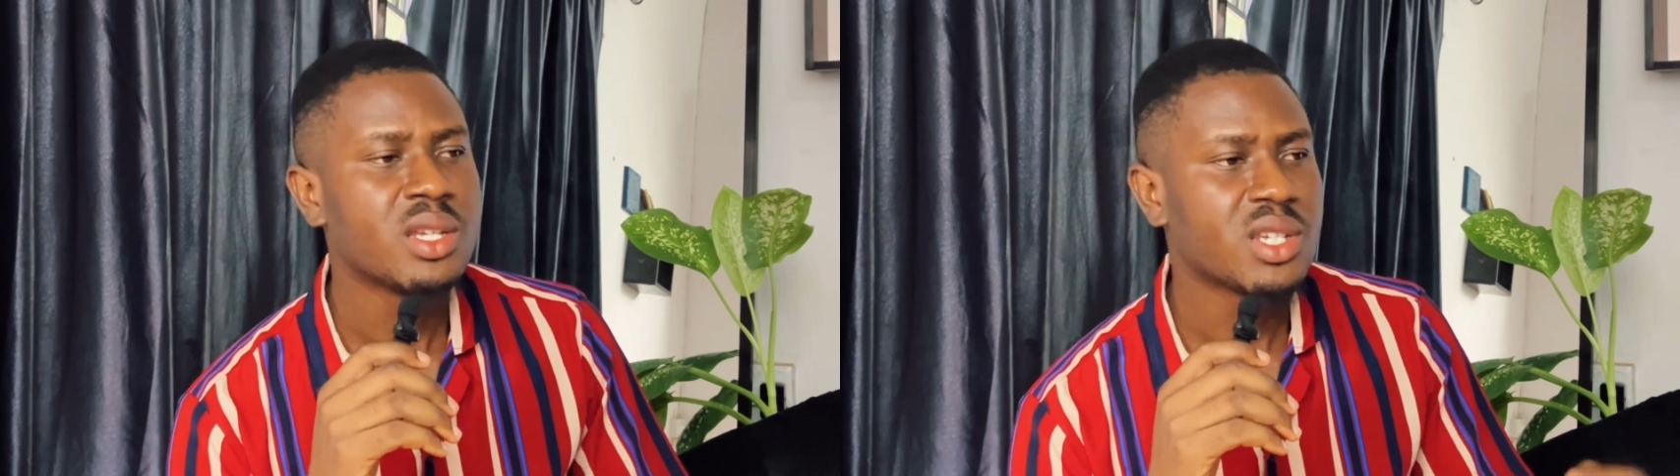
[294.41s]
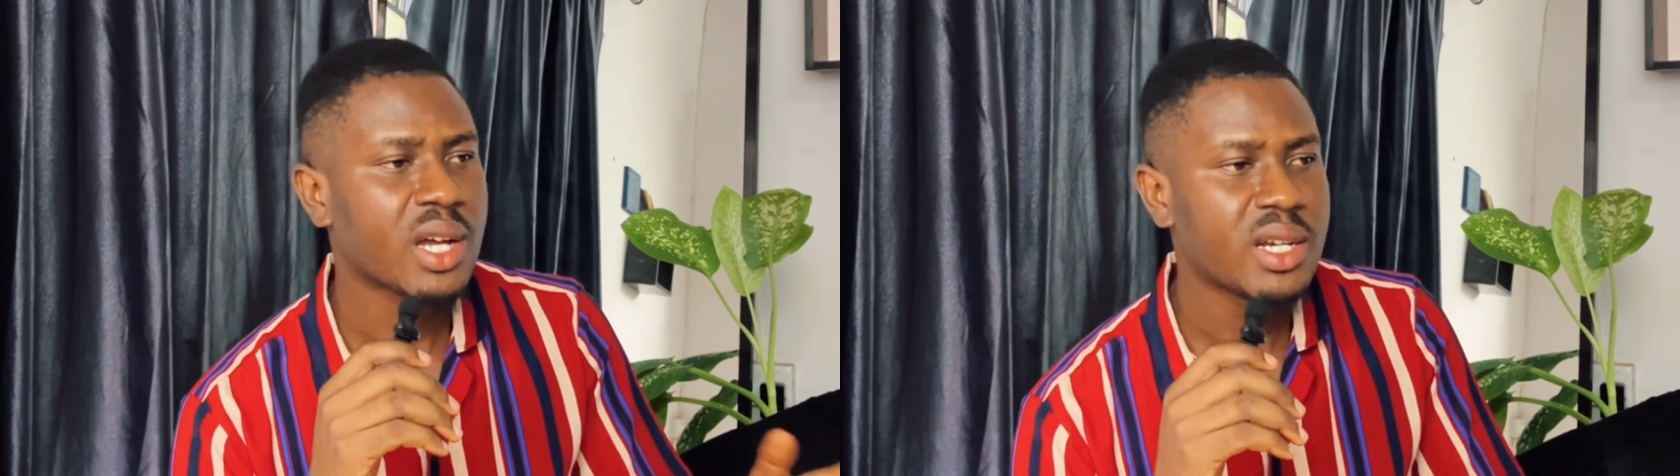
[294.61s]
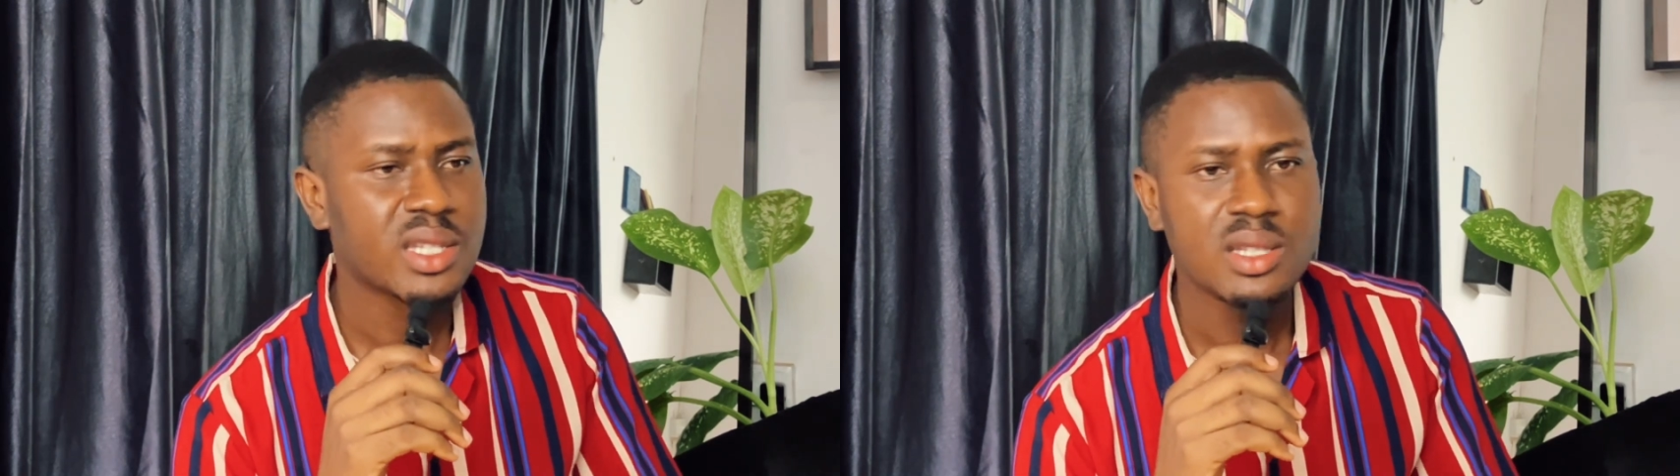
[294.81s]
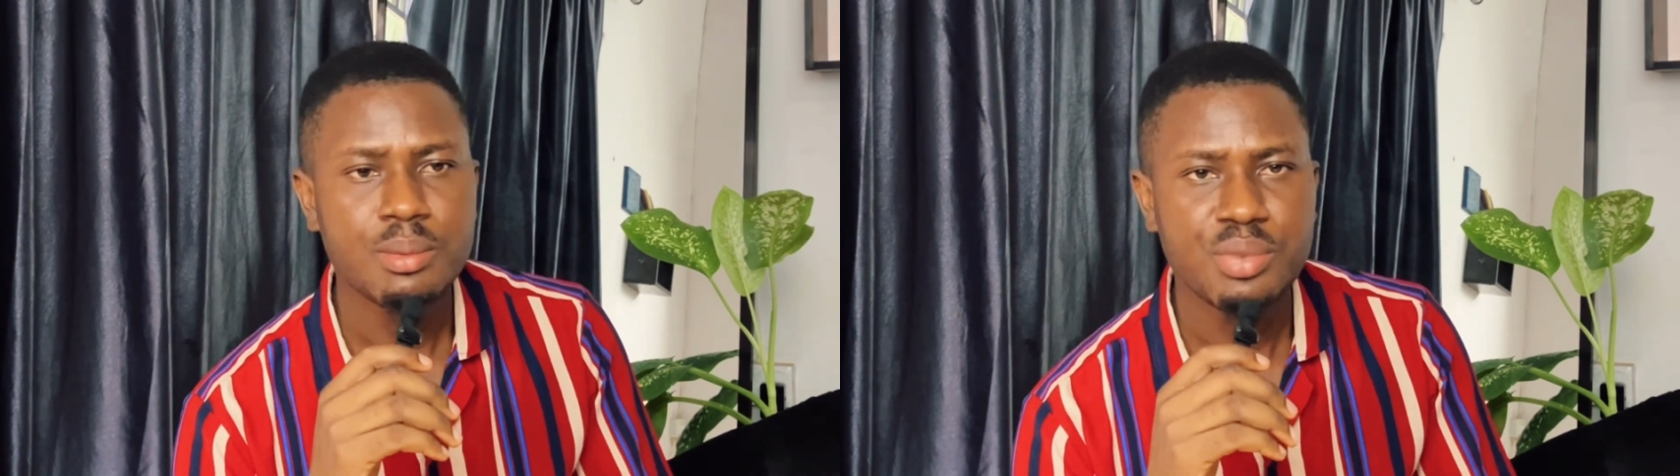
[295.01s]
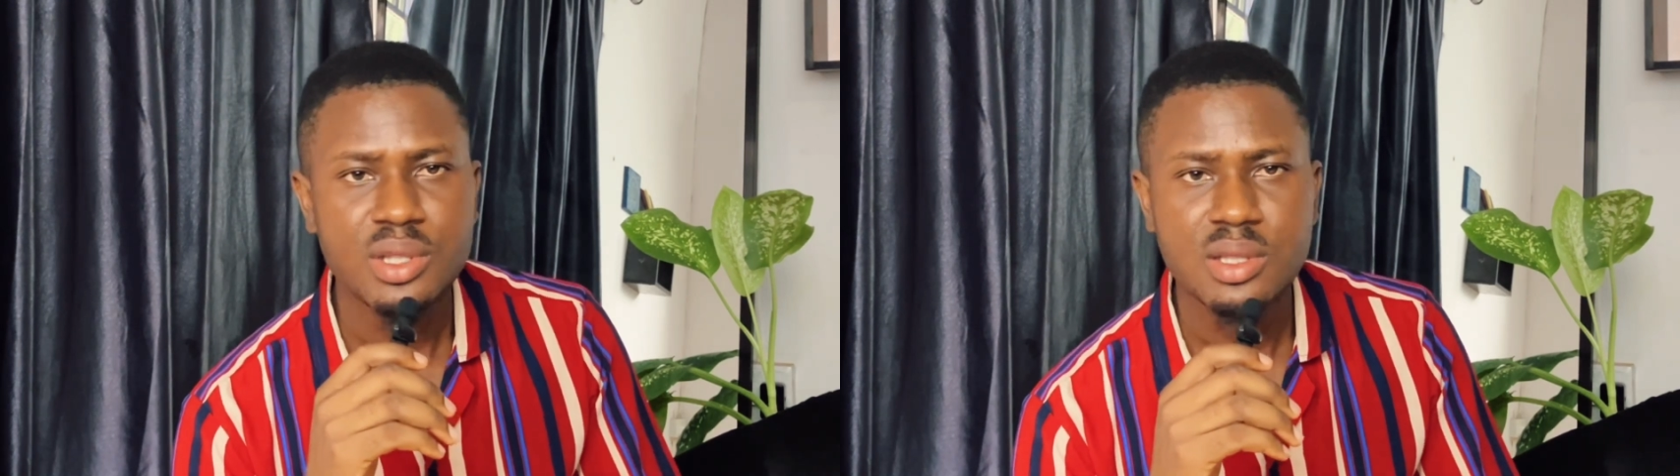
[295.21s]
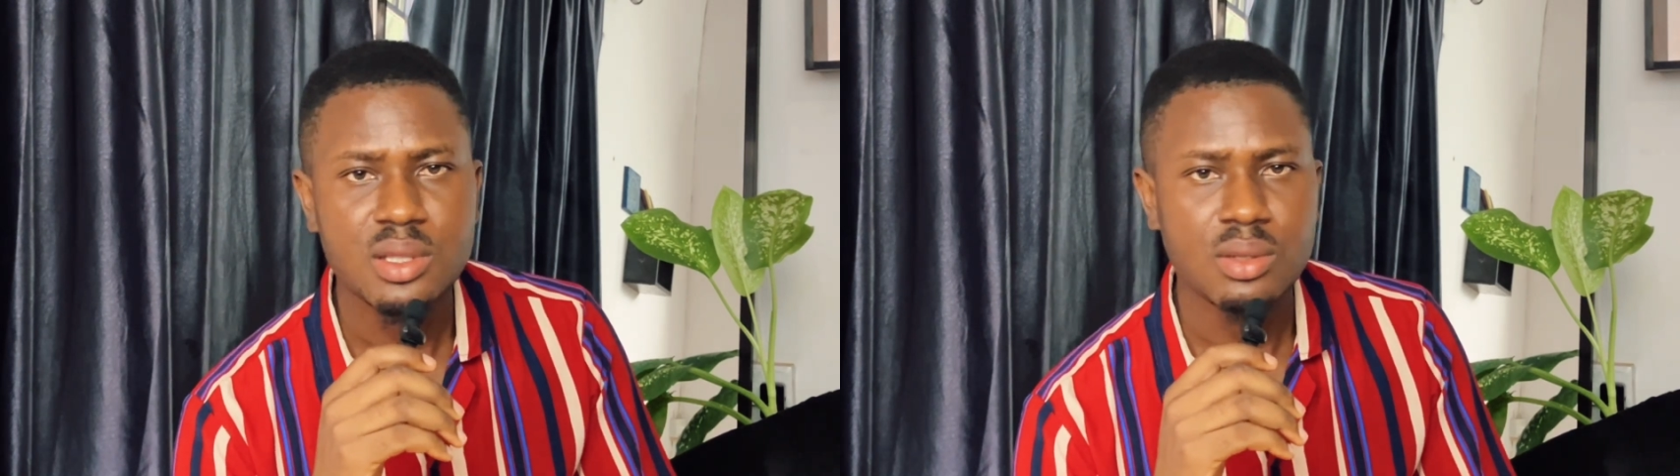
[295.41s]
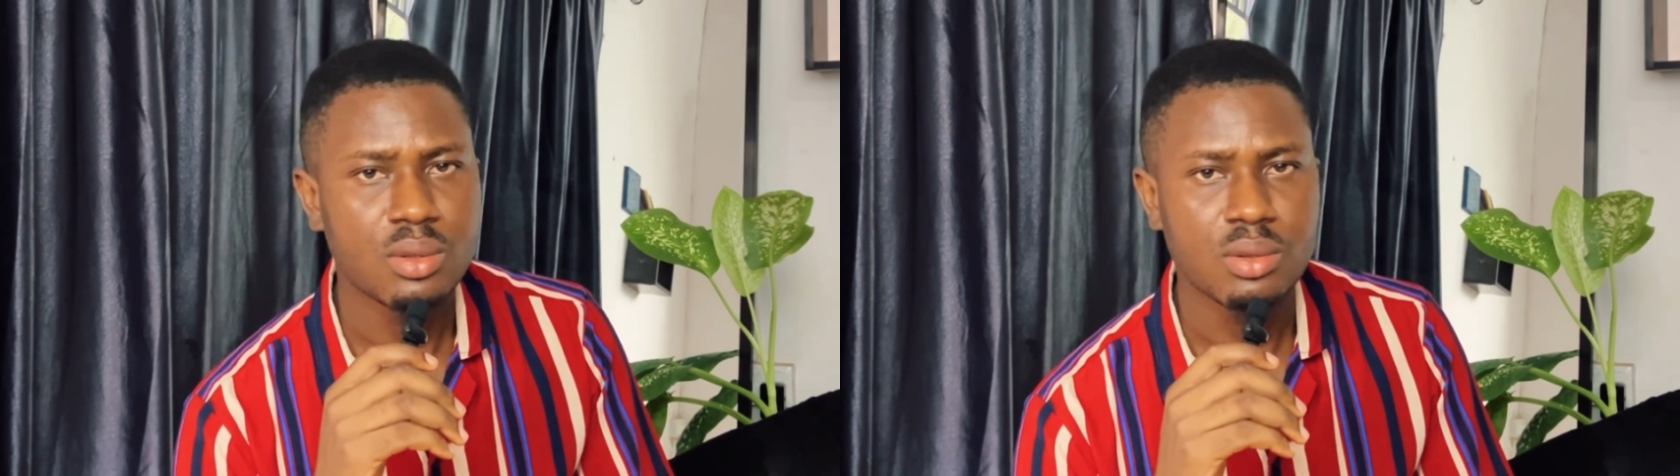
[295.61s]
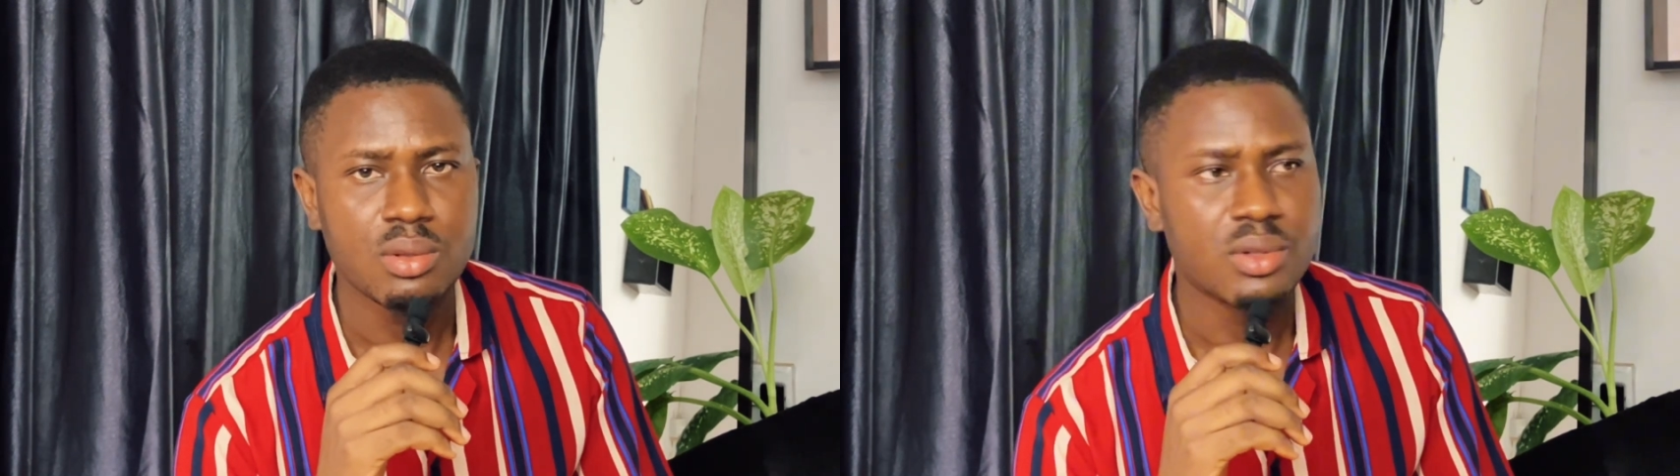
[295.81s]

she can easily print, the